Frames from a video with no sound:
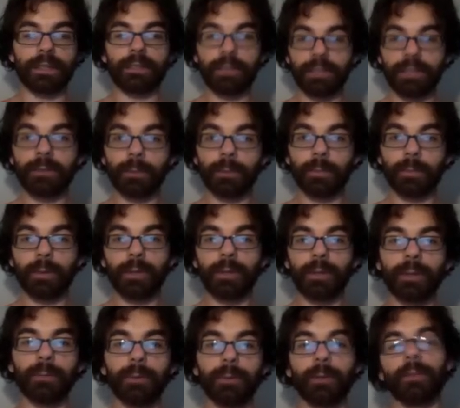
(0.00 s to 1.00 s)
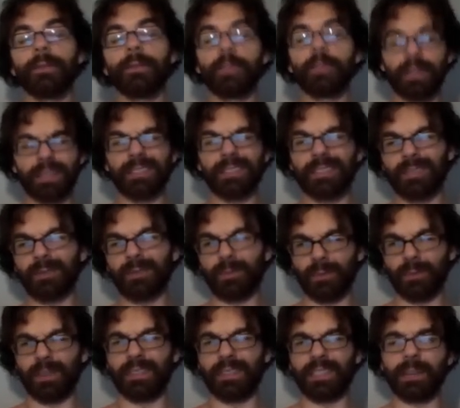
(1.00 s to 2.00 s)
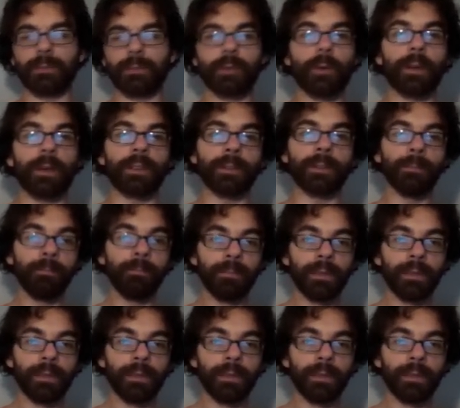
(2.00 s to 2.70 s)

These are pretty good moves, hence the reason I'm showing them.